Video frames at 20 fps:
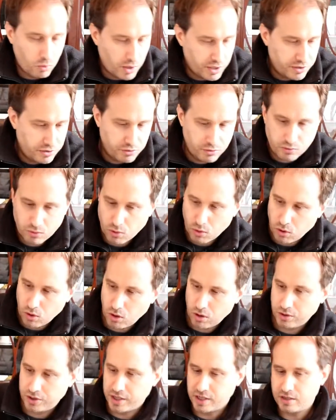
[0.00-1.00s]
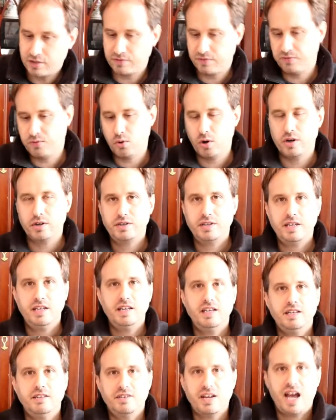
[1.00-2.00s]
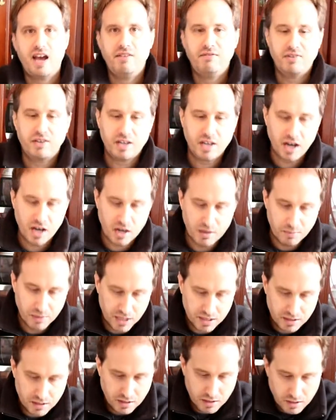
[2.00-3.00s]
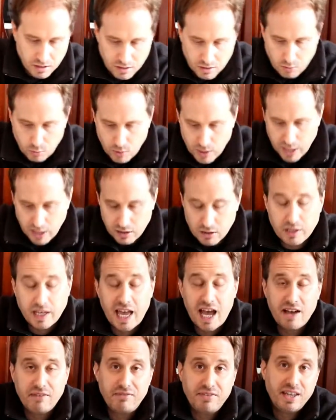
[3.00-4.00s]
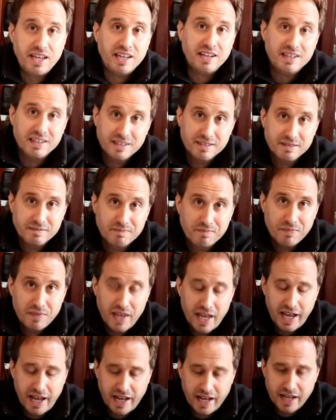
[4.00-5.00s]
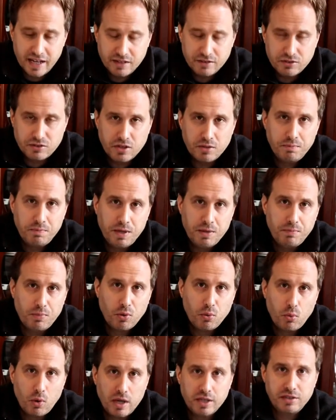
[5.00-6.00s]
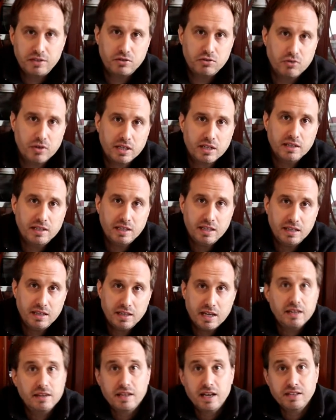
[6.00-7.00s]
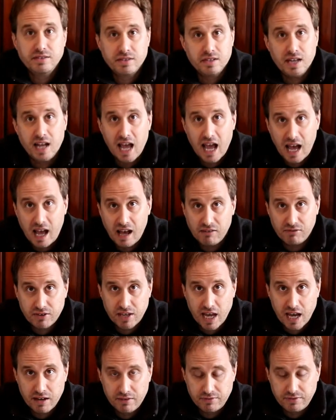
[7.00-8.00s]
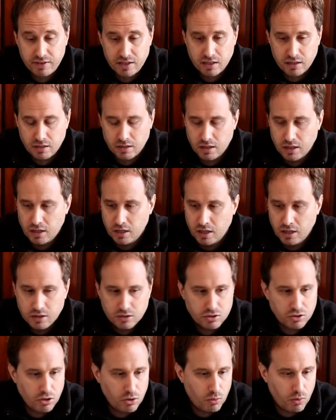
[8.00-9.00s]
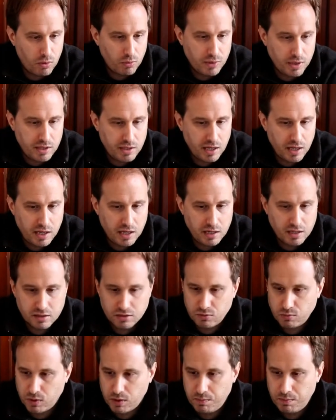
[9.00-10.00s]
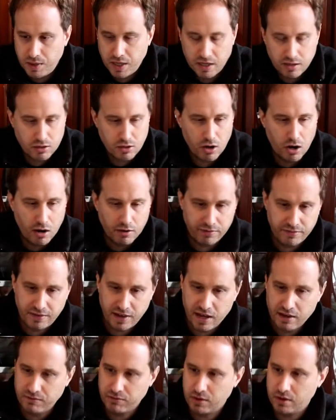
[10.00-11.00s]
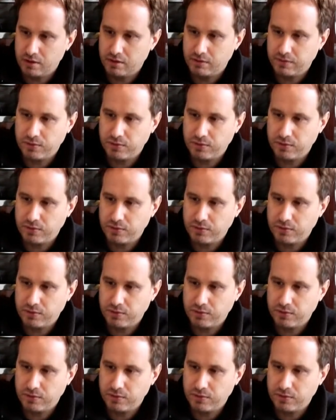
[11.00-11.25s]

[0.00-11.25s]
what do all these 4 teas have in common? Well, caffeine. And some people want to drink tea that doesn't have caffeine. So what we did is we picked our favorite